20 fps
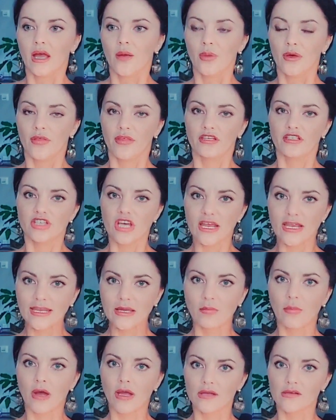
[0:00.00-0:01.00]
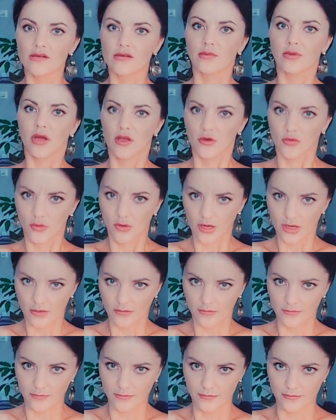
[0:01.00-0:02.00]
pathogenic microbiota,
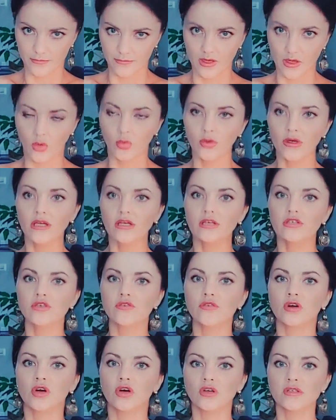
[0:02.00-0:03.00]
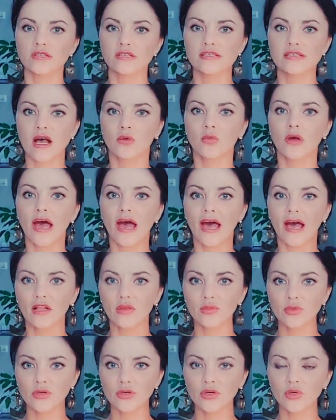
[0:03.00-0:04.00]
which of course is our
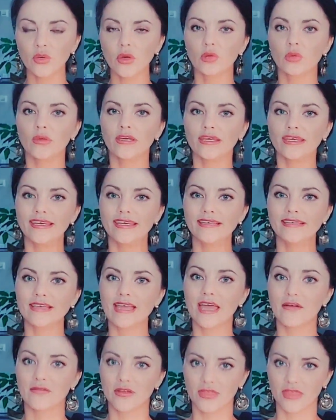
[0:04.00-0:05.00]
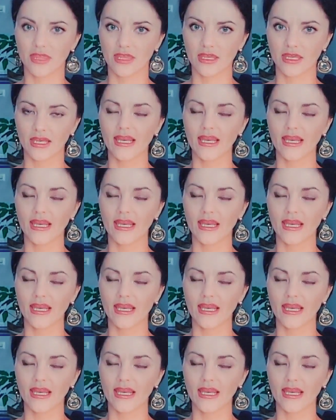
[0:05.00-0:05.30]
helper when we eat everything.